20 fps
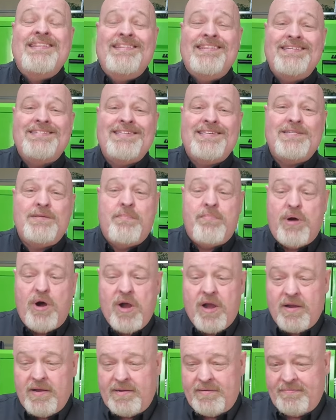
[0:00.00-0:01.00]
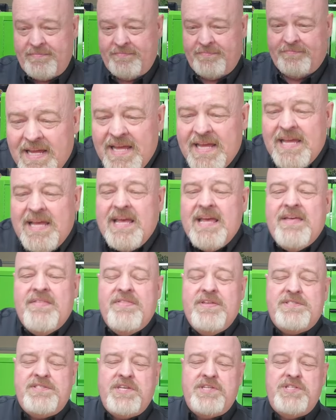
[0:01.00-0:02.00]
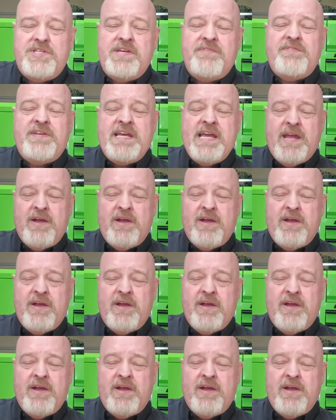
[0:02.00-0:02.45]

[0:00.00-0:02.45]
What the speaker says: This is a bargain. This is shifting